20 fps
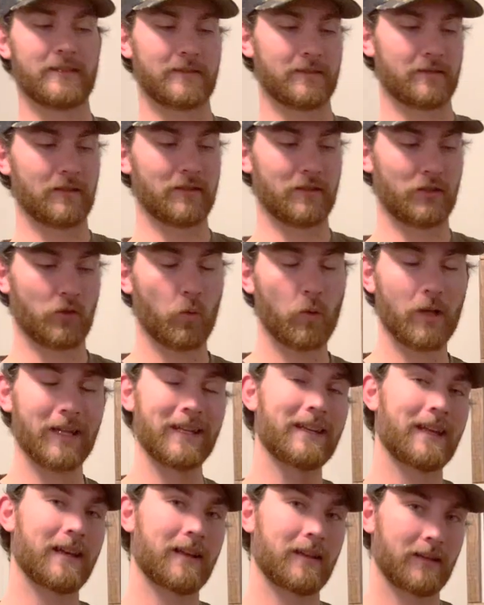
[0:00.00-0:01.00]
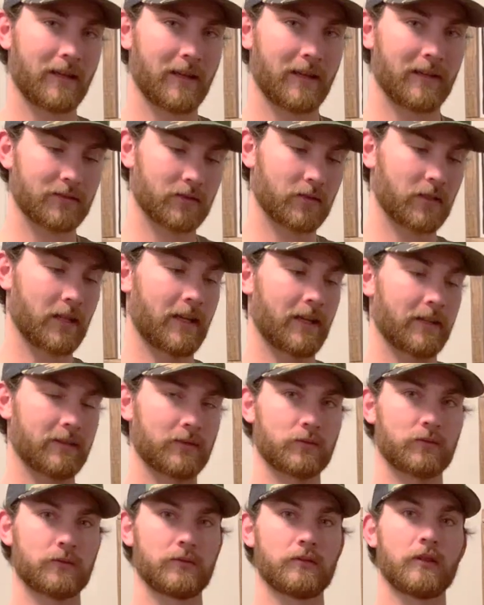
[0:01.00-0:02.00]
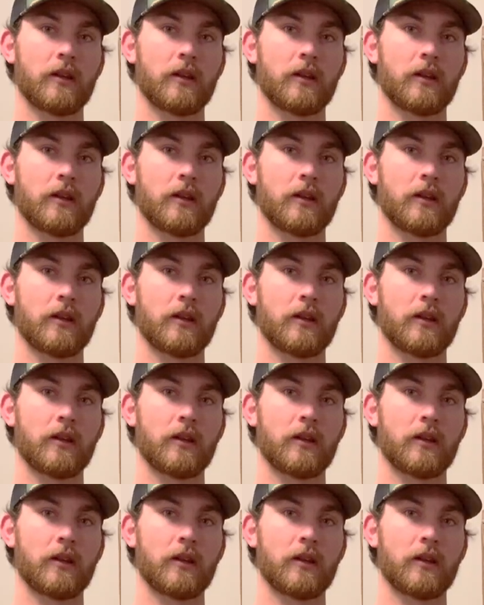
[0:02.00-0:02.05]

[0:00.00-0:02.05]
is the 29 axle to axle.